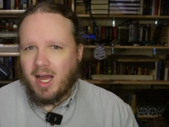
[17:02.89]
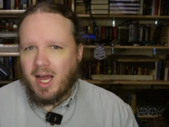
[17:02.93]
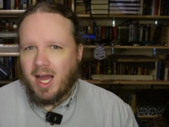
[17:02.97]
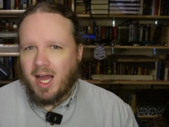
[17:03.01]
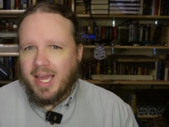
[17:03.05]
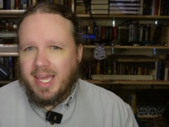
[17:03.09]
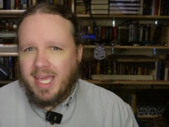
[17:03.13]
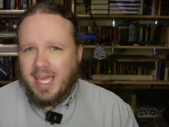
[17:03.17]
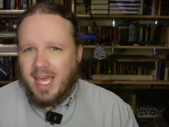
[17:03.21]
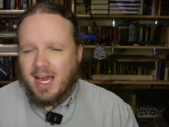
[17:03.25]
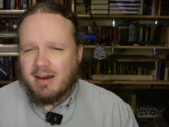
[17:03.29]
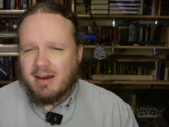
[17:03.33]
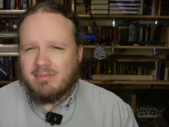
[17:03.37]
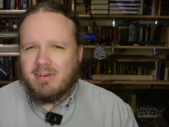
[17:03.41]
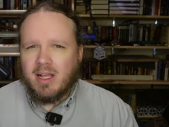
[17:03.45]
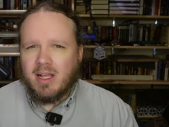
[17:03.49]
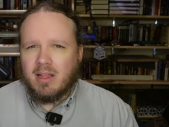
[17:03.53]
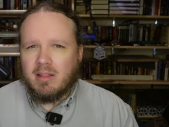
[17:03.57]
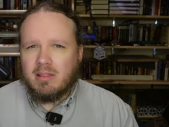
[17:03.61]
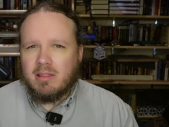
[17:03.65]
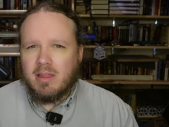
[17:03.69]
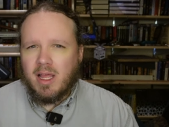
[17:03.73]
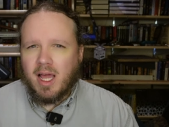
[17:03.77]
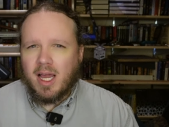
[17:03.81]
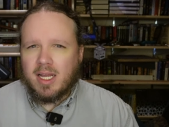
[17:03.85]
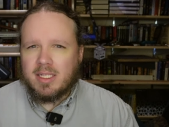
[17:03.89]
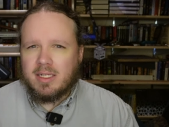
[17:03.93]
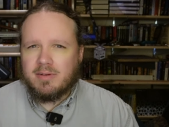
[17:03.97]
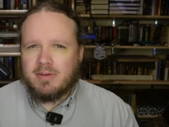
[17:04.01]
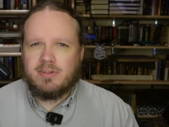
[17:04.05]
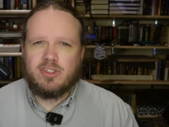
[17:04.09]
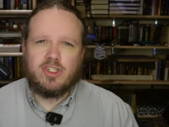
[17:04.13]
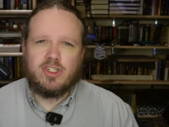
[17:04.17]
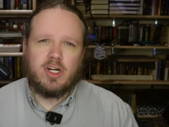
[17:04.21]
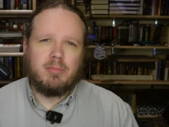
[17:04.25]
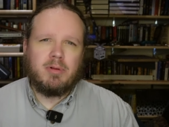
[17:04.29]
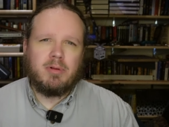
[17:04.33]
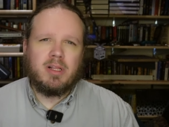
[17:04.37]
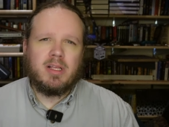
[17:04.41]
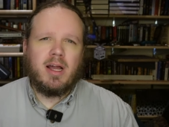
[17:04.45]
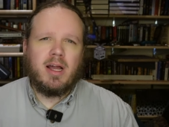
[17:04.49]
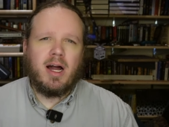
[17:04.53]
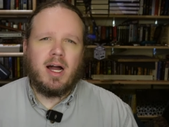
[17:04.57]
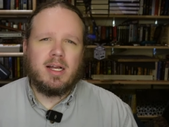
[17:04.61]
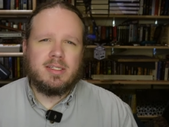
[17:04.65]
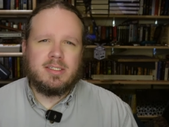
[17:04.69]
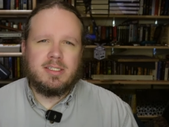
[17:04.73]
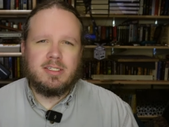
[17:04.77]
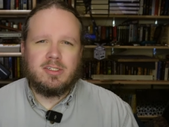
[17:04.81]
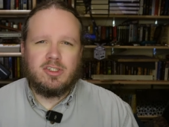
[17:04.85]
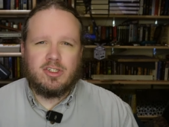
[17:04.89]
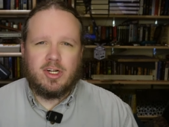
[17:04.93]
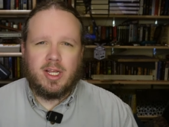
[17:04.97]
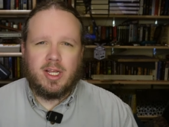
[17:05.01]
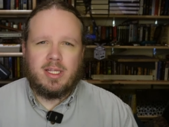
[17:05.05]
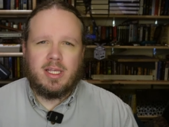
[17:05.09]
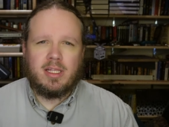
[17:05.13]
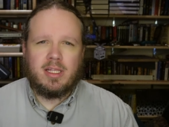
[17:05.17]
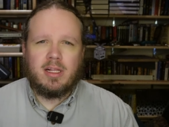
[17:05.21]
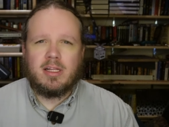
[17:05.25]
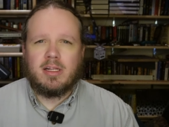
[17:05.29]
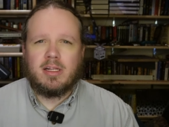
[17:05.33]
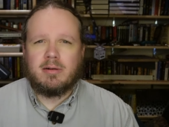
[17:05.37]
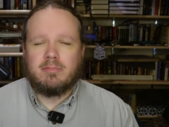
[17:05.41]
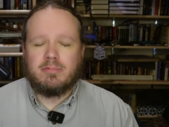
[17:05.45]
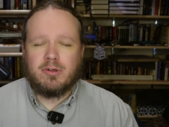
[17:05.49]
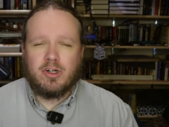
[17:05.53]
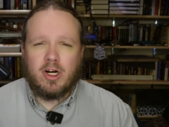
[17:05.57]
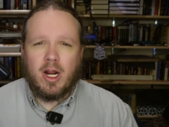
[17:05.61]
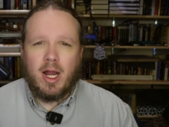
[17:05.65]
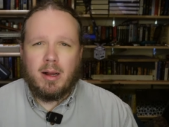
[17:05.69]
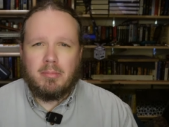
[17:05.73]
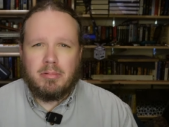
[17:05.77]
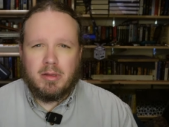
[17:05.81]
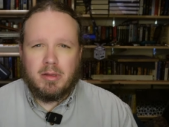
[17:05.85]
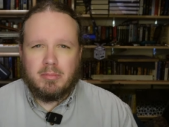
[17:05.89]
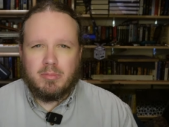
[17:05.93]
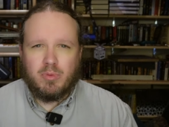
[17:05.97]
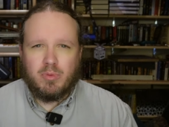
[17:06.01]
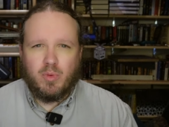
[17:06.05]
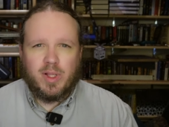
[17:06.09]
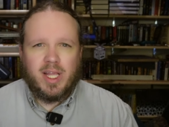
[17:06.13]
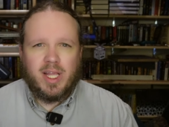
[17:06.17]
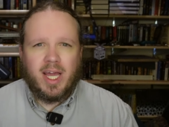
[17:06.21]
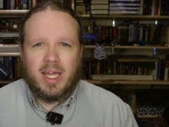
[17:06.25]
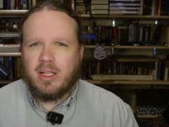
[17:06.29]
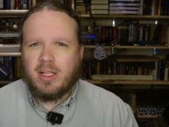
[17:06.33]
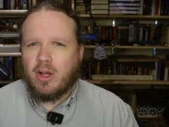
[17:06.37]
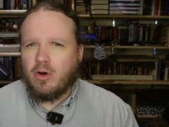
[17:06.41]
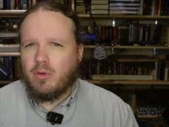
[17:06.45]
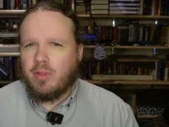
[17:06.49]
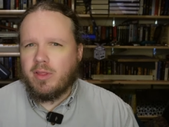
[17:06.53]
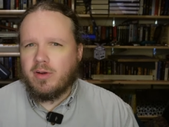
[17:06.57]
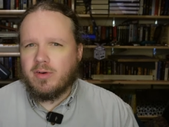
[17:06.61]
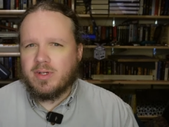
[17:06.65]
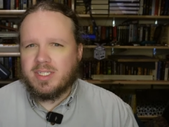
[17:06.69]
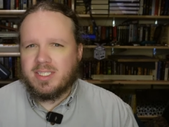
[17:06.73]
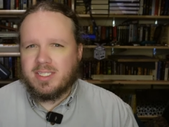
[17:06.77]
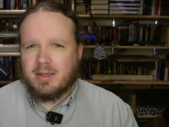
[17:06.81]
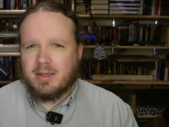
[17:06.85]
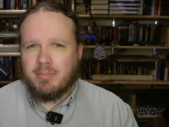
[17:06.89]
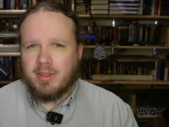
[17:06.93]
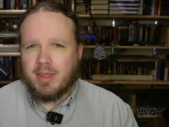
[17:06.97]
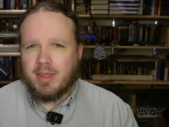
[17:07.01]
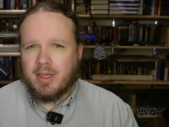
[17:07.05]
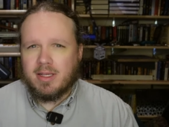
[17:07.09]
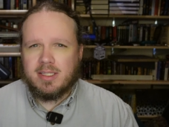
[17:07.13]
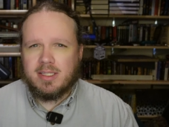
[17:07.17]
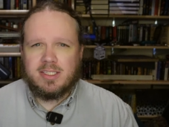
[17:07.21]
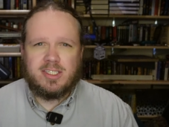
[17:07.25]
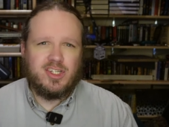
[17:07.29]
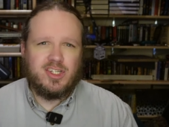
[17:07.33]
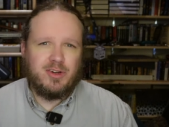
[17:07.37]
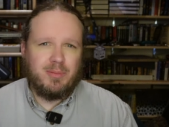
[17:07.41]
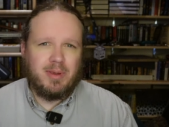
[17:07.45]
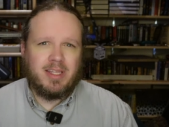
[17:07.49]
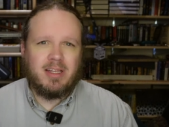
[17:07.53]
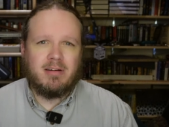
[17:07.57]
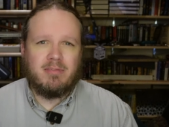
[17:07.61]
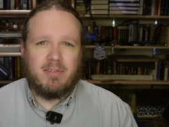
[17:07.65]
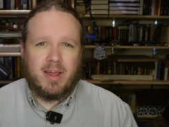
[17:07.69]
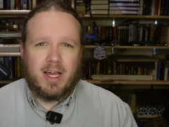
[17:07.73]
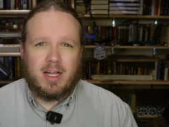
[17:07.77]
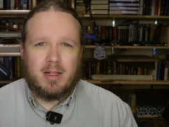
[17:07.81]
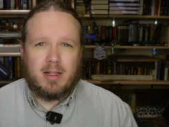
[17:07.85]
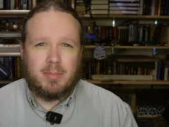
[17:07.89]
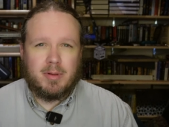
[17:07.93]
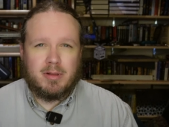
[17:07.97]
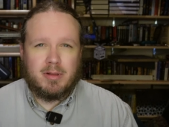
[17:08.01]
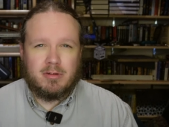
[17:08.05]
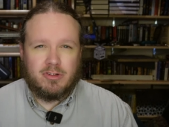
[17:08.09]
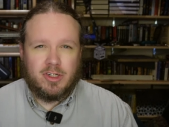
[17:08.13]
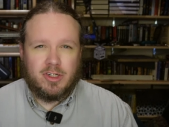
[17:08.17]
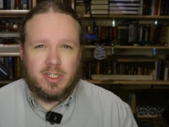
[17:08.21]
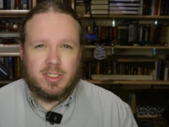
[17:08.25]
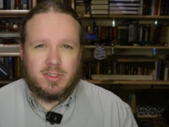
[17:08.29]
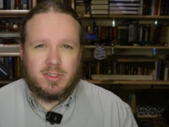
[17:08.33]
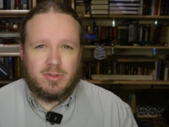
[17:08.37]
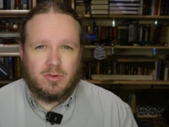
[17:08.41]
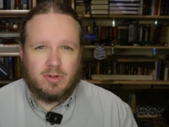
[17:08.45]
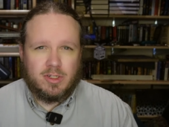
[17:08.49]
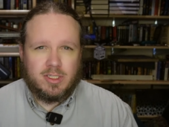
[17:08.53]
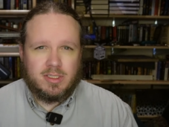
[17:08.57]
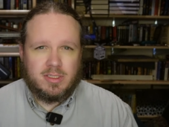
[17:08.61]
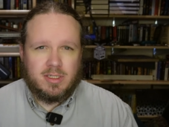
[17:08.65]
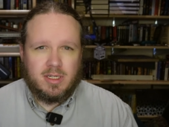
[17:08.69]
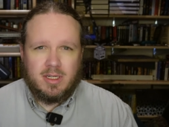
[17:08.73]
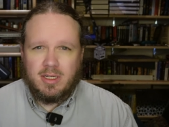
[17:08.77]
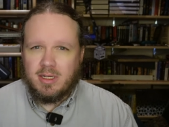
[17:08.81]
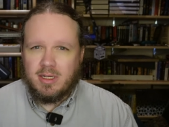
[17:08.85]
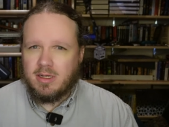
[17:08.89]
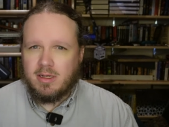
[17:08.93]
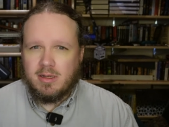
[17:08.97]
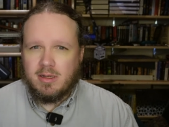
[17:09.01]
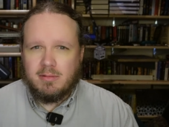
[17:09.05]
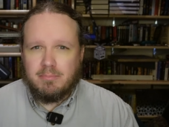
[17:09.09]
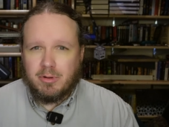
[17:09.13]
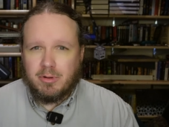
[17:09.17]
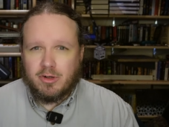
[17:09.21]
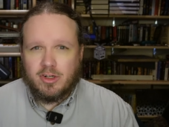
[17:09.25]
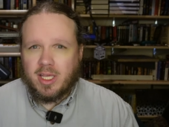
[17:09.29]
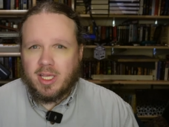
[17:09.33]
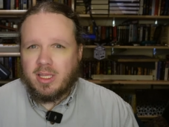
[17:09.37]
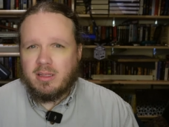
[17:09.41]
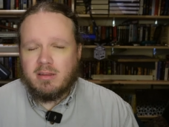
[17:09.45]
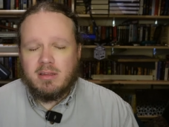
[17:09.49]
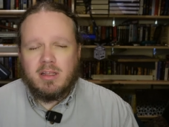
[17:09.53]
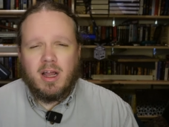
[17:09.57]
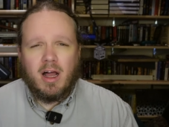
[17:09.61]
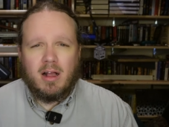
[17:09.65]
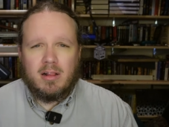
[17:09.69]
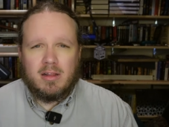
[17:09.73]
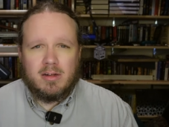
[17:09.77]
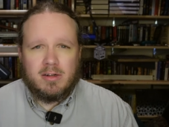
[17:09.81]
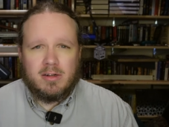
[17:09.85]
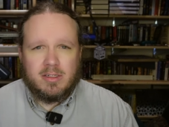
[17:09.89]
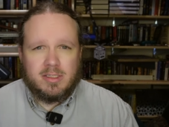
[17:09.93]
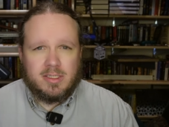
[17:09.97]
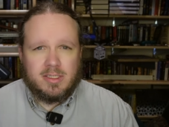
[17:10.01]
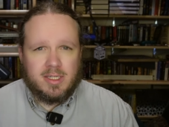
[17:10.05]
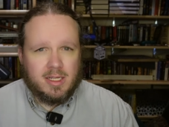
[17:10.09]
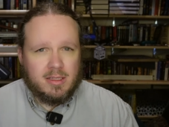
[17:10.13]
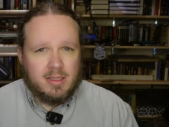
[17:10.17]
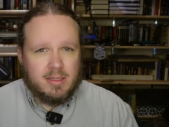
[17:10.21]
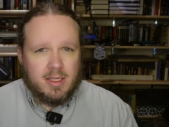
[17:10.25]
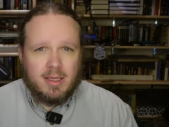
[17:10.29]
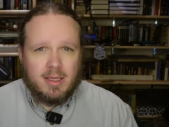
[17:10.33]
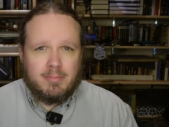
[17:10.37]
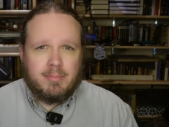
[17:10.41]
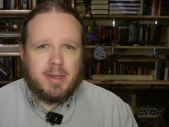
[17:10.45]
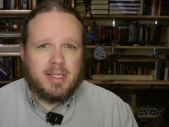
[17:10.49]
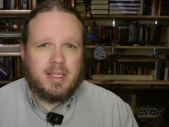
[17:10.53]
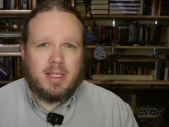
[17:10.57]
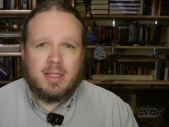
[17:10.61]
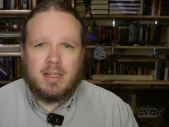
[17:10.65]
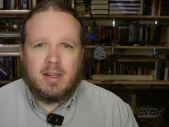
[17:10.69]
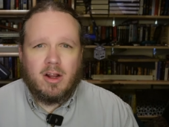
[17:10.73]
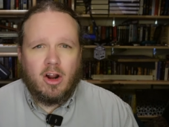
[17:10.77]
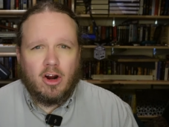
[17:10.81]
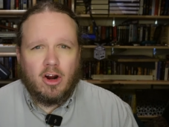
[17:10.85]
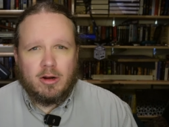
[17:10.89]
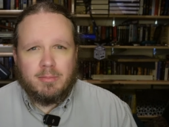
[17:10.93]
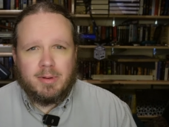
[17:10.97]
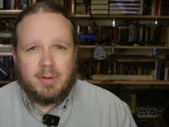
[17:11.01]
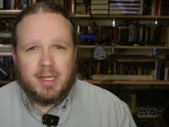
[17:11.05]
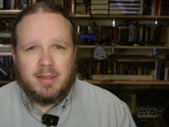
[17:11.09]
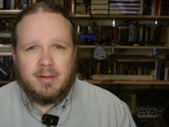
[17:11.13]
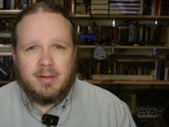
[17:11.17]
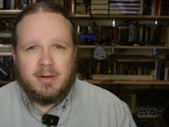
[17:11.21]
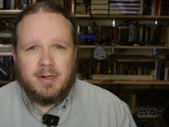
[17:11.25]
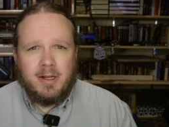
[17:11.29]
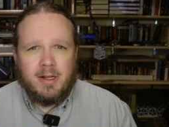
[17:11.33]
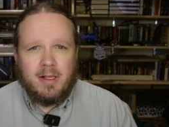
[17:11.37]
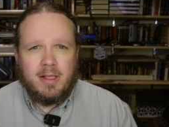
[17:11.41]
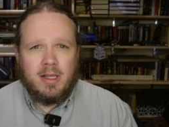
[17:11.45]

I have a lot of trouble concentrating on a problem when I know there is something consuming a valuable resource, burning dollars and emitting carbon.